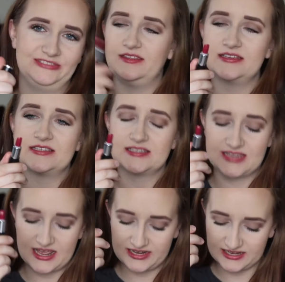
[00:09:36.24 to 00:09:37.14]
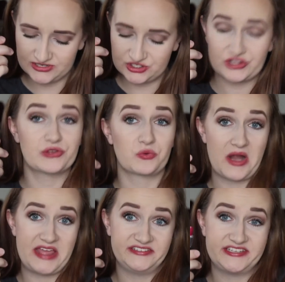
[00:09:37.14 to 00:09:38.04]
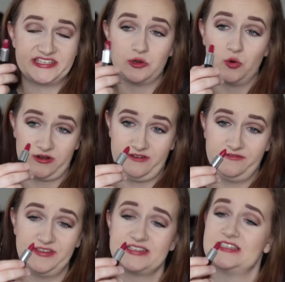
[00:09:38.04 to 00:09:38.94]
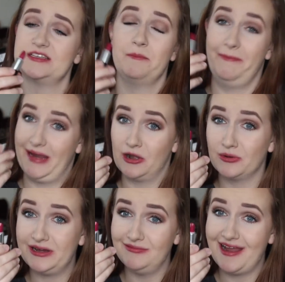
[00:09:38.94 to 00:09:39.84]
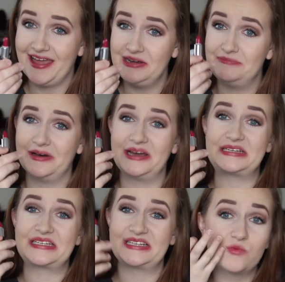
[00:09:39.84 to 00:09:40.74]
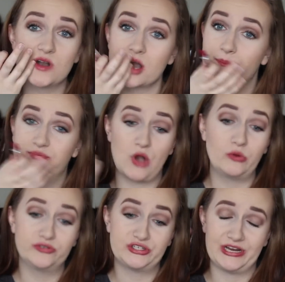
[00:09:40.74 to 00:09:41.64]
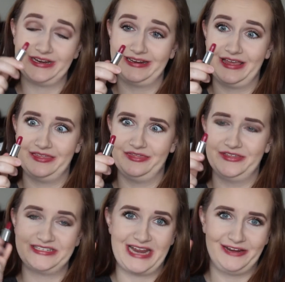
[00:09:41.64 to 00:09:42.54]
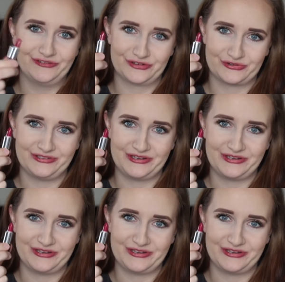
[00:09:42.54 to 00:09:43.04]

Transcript: This is getting into the red, sort of. This is a berry red, but we're approaching the danger